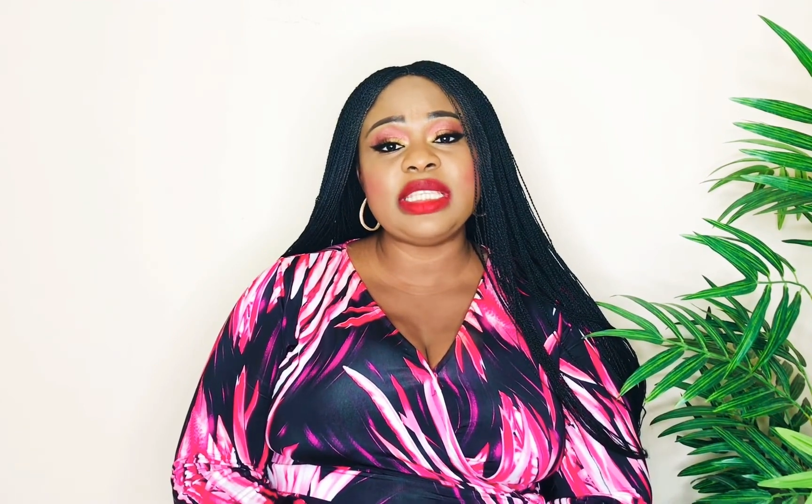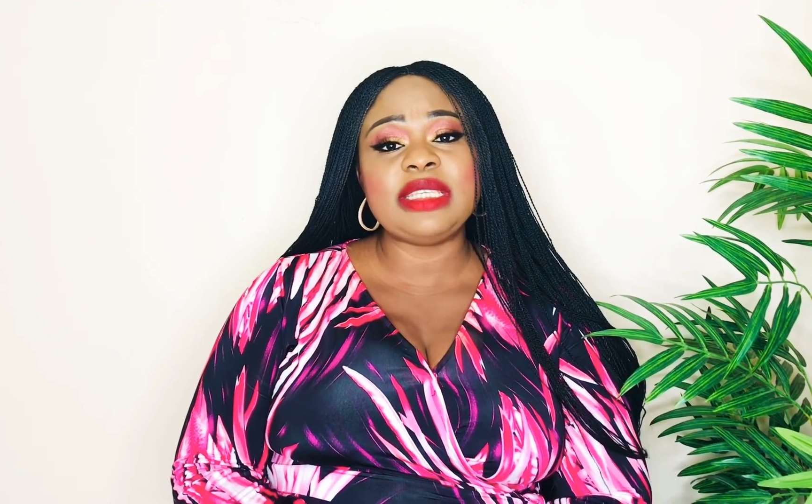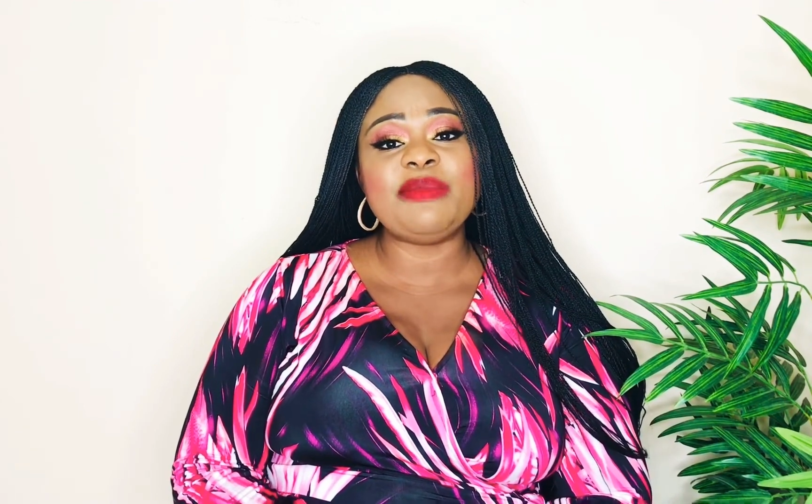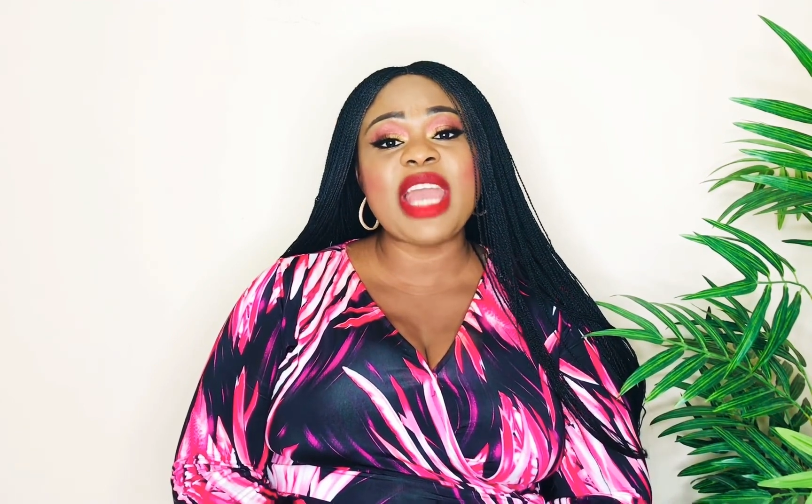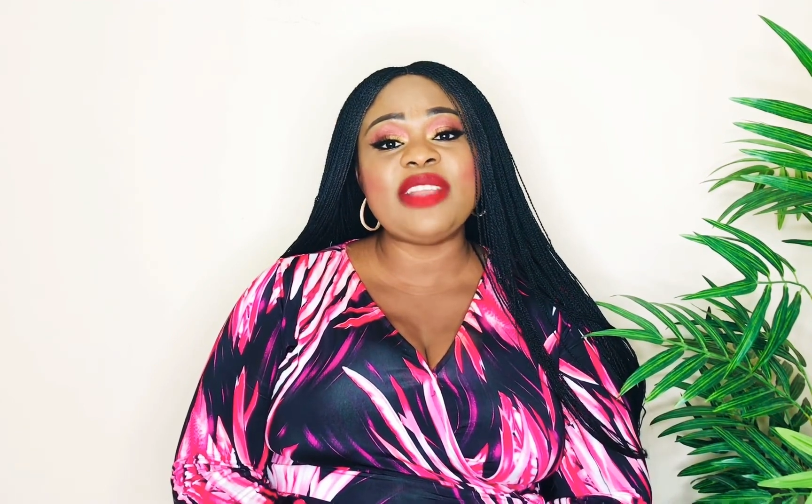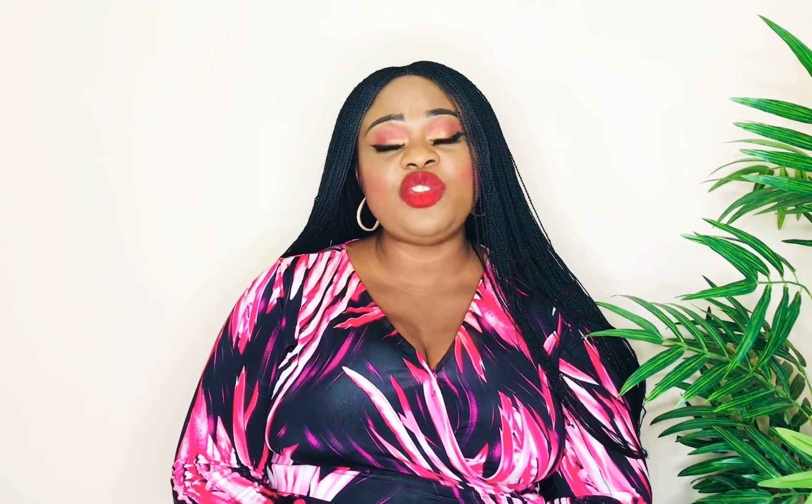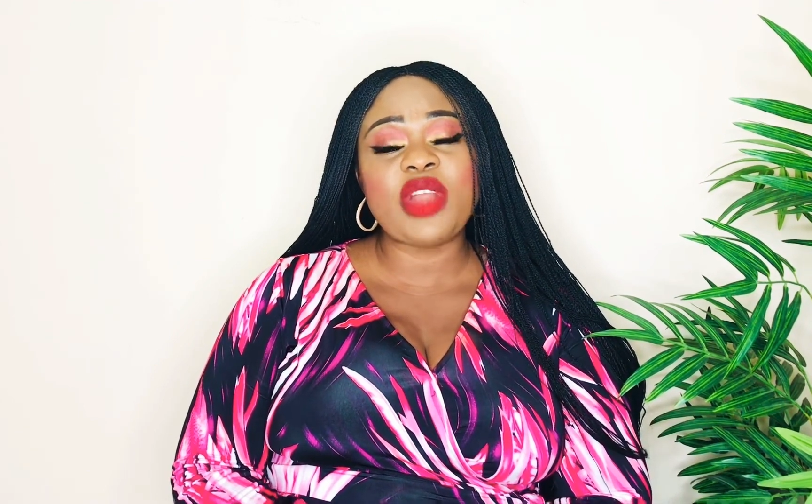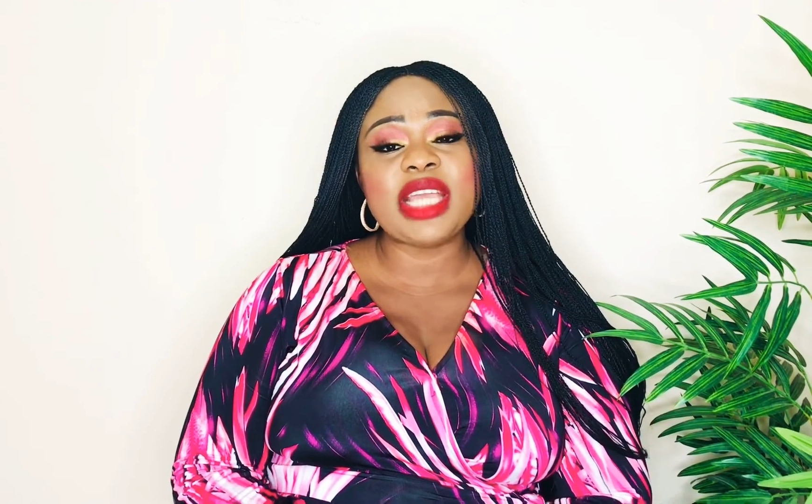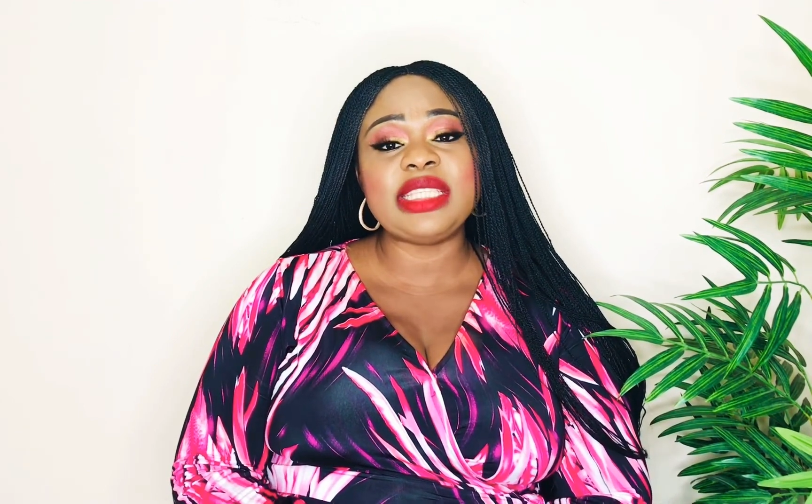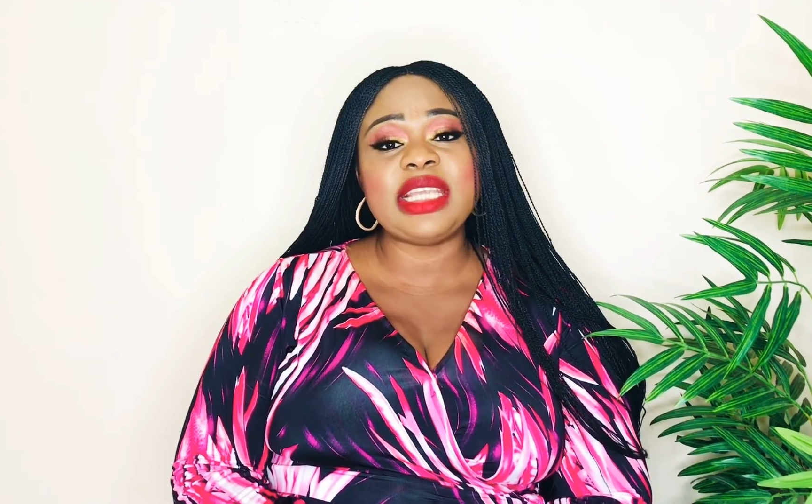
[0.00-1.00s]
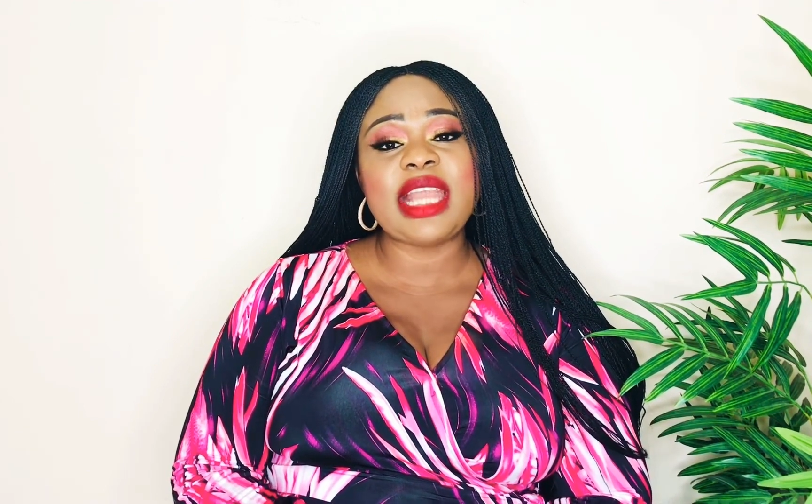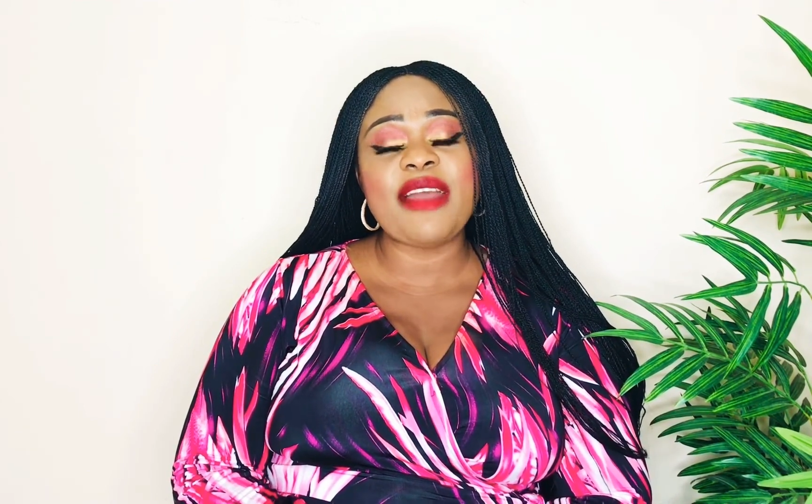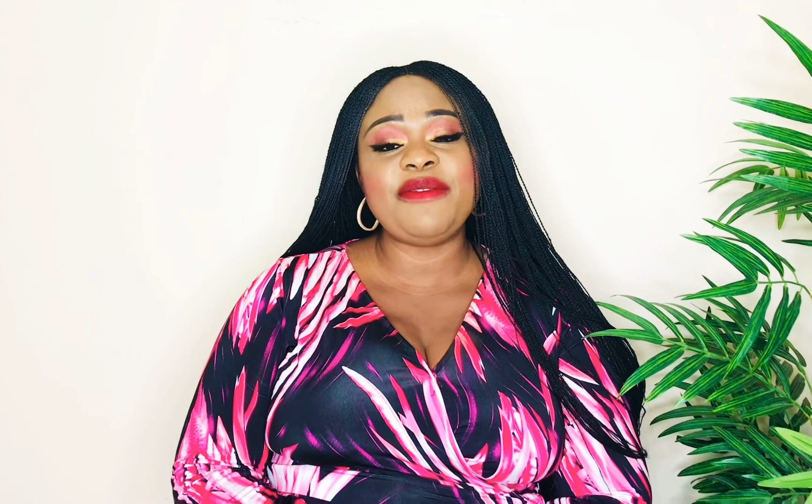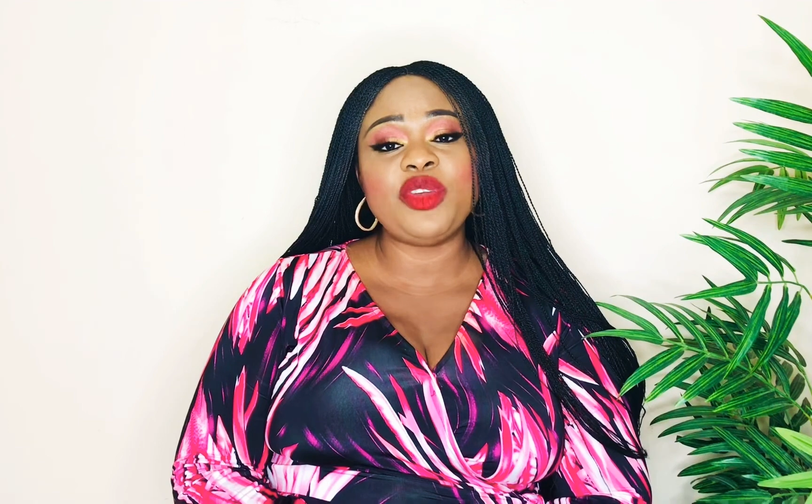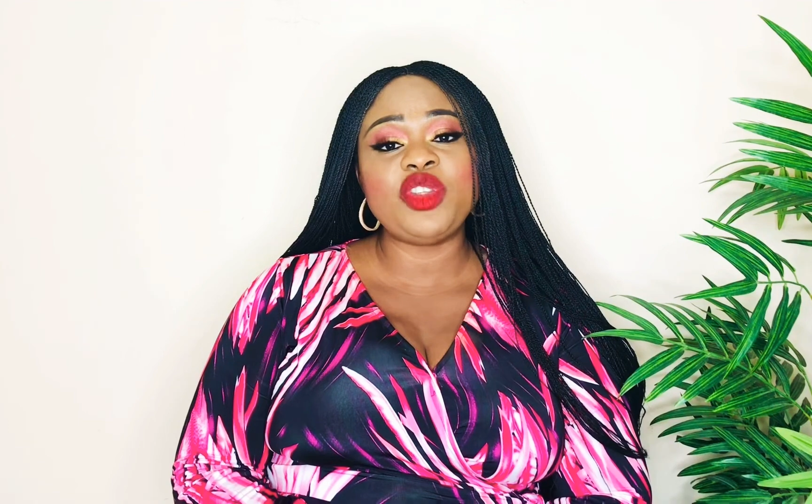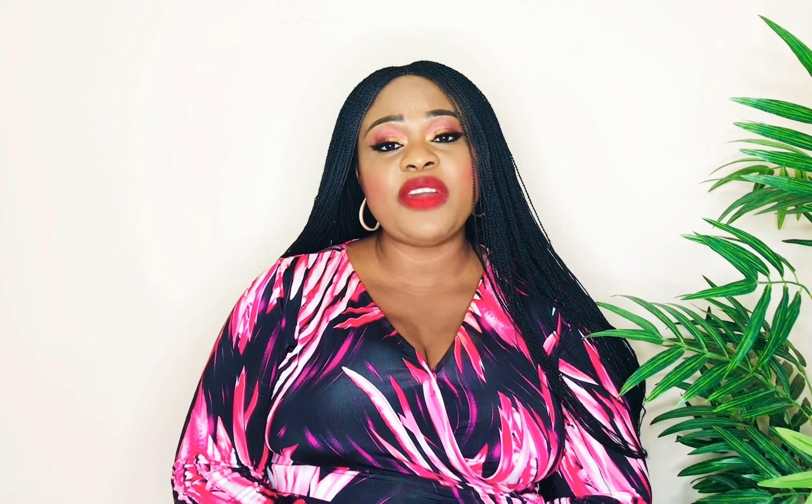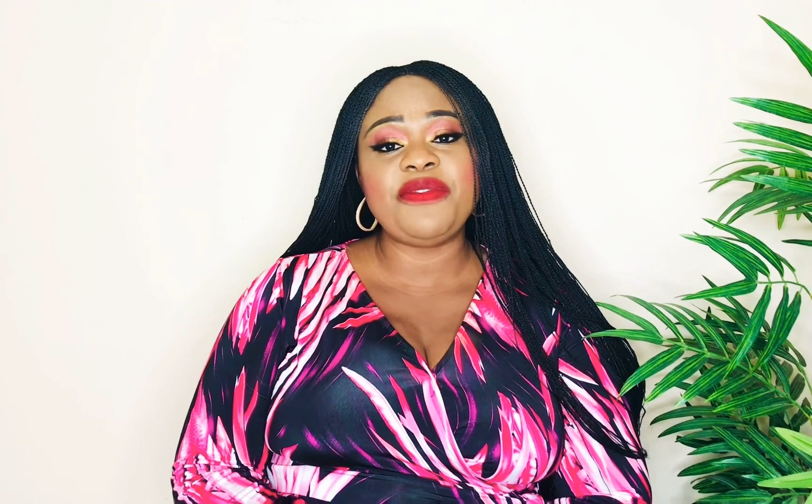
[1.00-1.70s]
to be addressed in our future